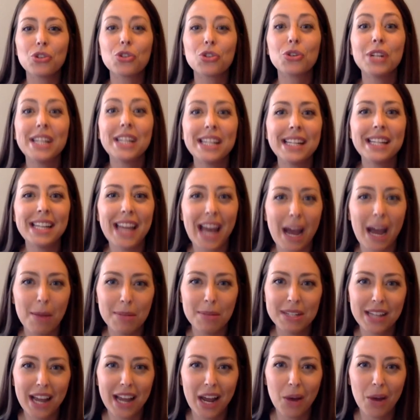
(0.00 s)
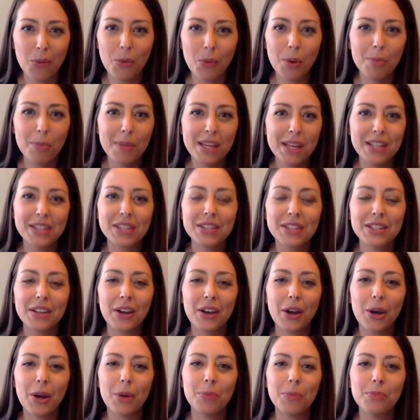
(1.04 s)
Trinity Habitat, what makes
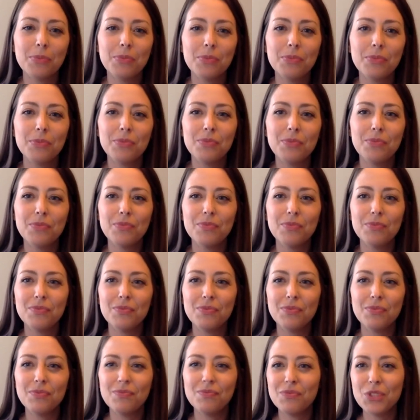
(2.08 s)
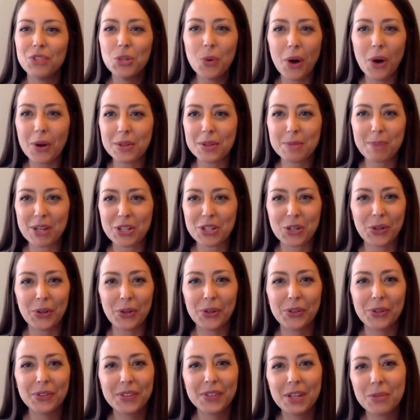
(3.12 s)
you all
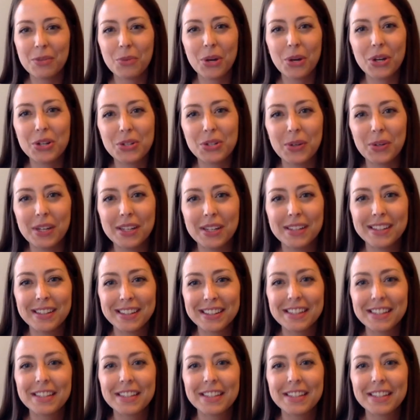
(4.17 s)
special in what you're doing?